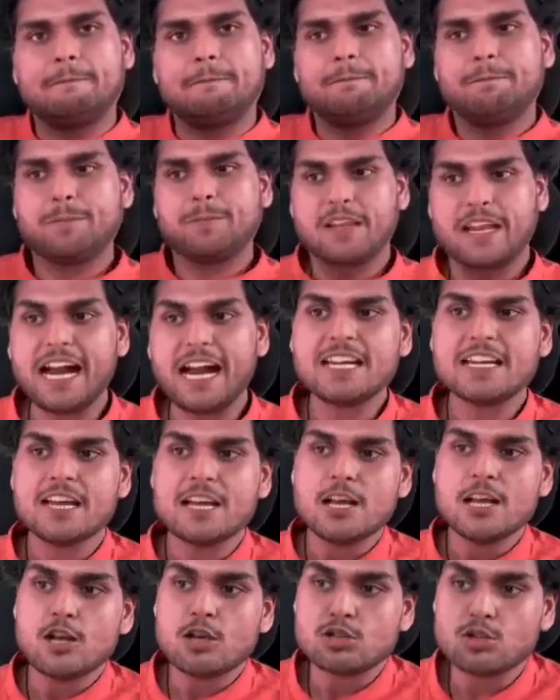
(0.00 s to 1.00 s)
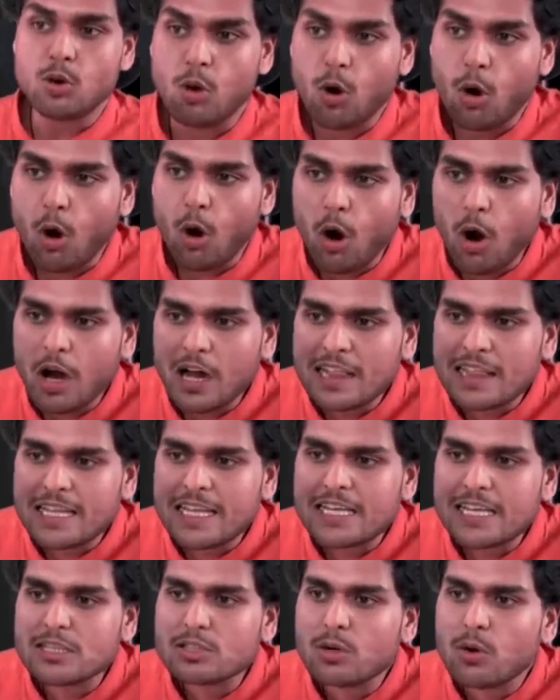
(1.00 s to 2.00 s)
right? So all
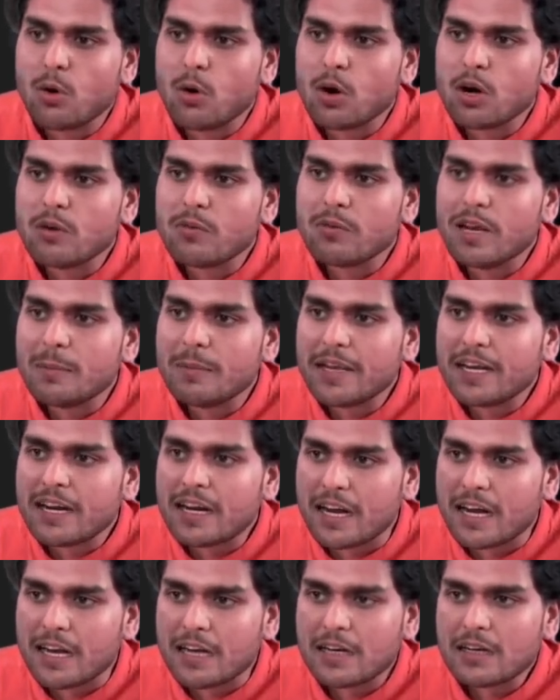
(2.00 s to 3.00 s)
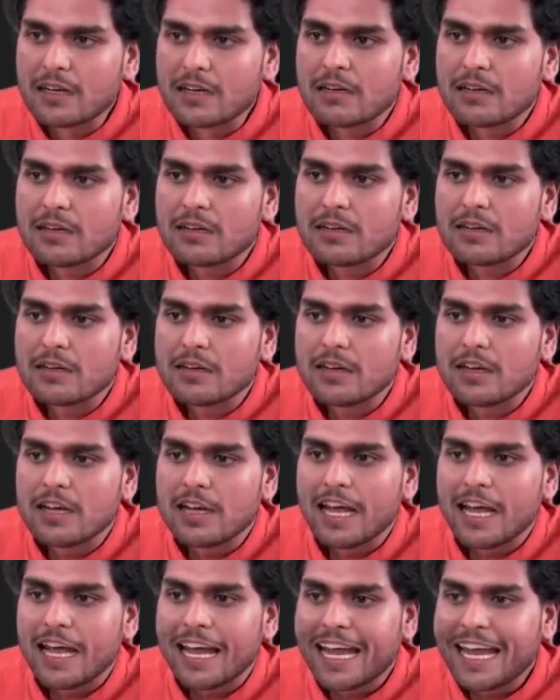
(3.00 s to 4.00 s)
this code will be run
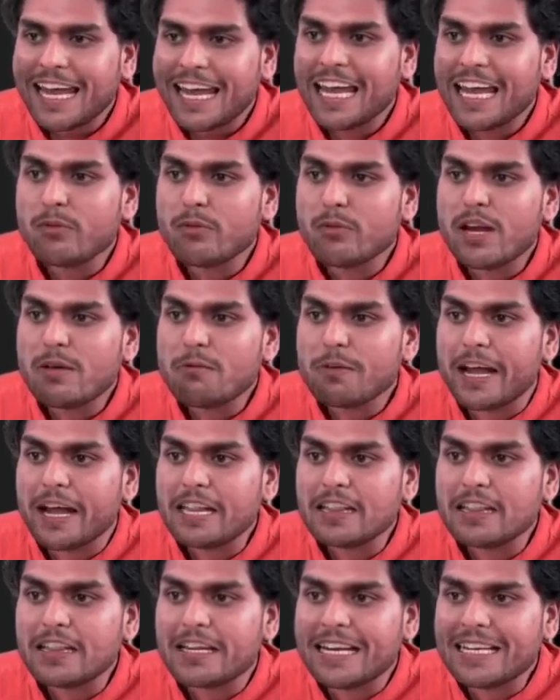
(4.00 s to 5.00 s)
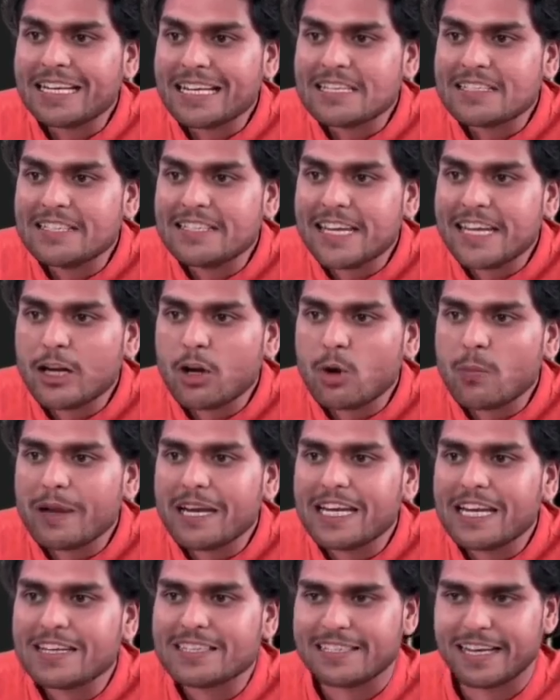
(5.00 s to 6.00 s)
even when it is 0
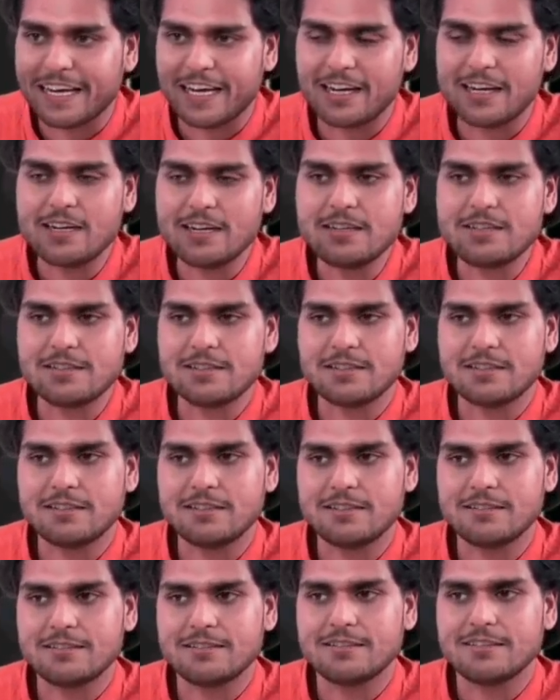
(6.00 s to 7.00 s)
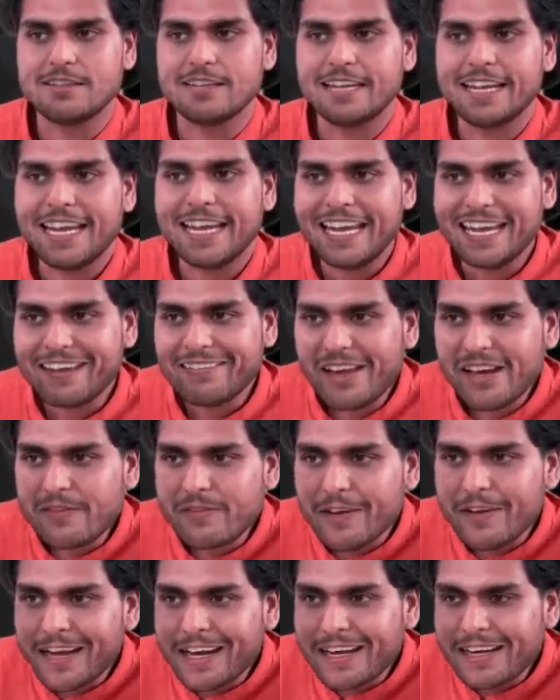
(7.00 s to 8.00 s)
milliseconds, even
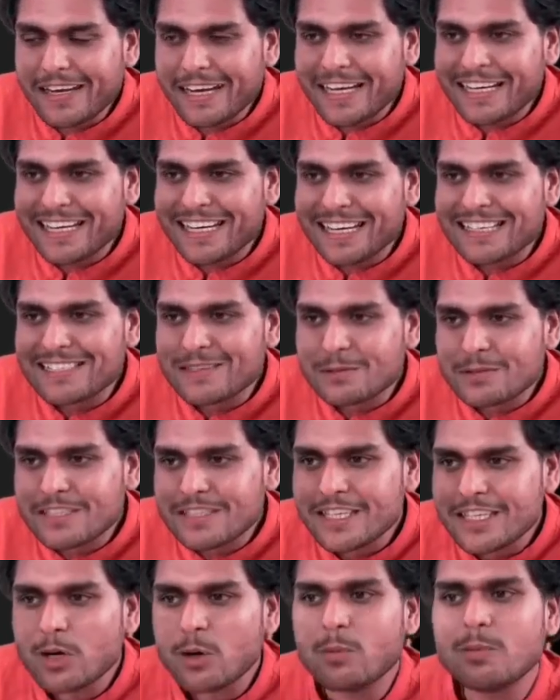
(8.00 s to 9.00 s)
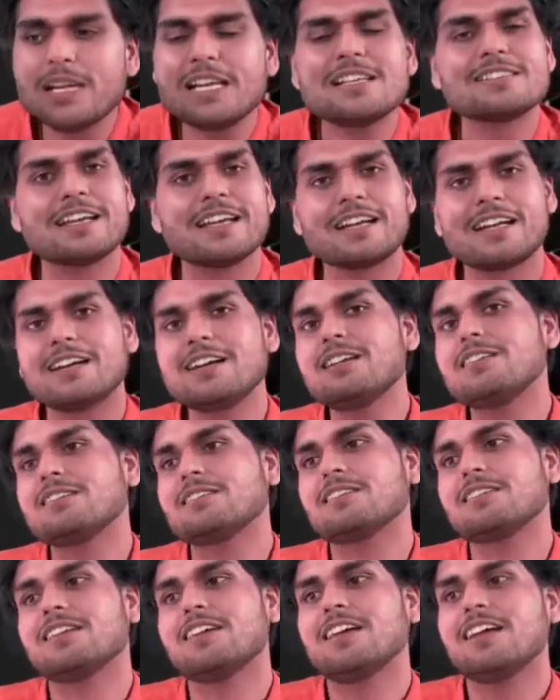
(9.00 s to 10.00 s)
when it is 0 milliseconds,
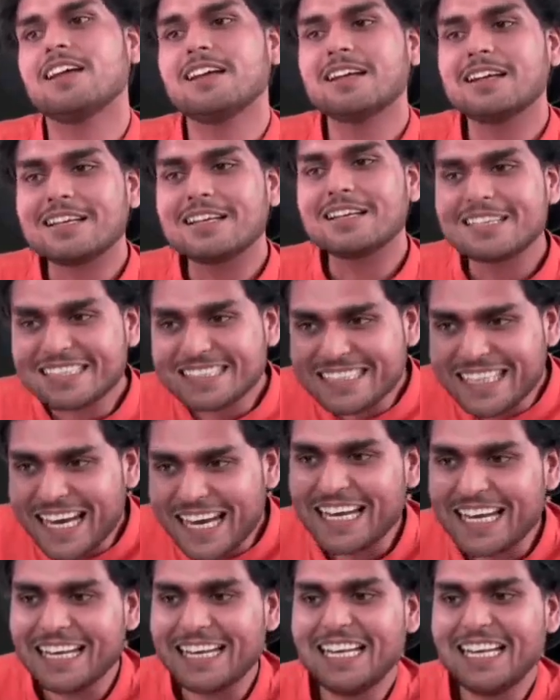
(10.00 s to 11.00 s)
still,